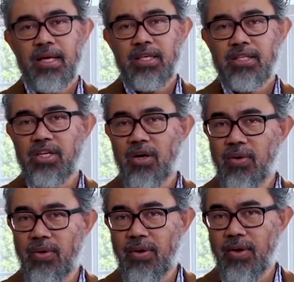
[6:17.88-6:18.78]

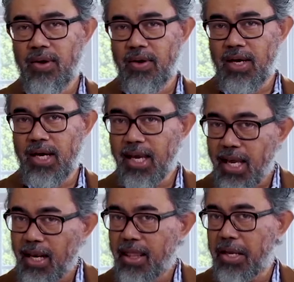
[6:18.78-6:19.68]
So,
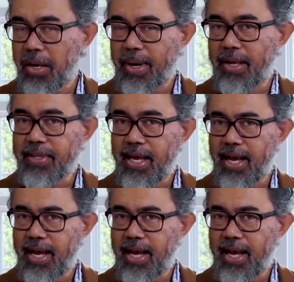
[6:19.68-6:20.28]
again, think about that.